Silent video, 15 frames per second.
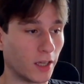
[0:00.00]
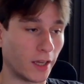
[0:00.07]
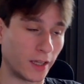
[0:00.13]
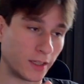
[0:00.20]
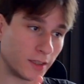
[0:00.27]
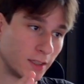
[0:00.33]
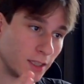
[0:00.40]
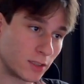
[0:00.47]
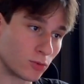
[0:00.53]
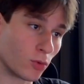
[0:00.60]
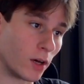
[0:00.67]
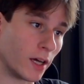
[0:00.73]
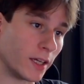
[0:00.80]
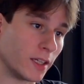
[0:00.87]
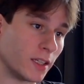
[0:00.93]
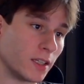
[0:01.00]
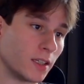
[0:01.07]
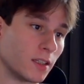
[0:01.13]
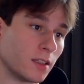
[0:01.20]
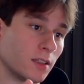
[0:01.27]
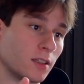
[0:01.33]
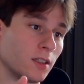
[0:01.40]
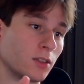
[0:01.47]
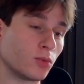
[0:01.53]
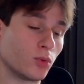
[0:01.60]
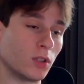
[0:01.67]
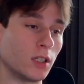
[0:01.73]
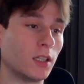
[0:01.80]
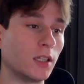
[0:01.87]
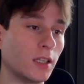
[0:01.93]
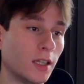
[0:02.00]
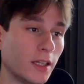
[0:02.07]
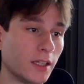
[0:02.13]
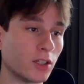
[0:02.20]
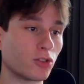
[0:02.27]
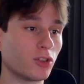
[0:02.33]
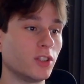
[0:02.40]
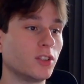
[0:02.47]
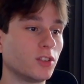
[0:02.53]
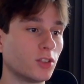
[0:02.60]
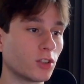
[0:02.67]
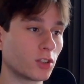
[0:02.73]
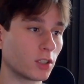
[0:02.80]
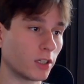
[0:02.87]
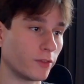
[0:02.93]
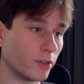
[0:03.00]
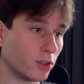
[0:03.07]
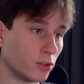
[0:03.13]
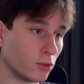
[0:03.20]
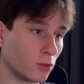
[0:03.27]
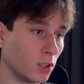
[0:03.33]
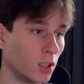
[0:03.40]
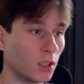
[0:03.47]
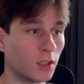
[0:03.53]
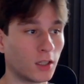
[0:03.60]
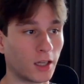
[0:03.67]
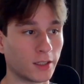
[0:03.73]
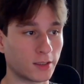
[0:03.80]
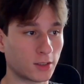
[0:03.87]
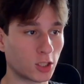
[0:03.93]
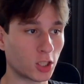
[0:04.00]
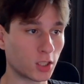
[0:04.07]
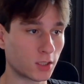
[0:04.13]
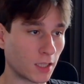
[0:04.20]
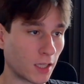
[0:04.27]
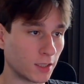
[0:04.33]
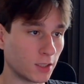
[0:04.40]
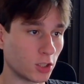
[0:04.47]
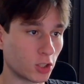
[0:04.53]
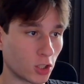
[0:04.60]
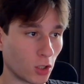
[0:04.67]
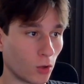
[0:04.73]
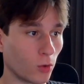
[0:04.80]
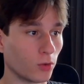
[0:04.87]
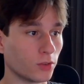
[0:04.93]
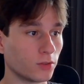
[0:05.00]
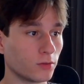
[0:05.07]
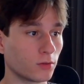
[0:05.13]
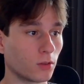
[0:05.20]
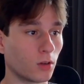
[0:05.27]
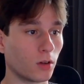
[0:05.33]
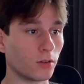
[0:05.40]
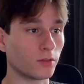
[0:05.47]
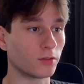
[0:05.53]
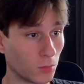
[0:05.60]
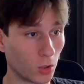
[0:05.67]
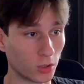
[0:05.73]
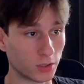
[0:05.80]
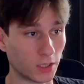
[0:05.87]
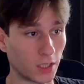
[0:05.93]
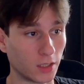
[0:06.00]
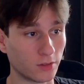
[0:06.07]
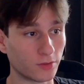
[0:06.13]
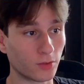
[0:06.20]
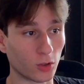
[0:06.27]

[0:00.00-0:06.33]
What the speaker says: And that's why it will increase your revenue as studies show, of more than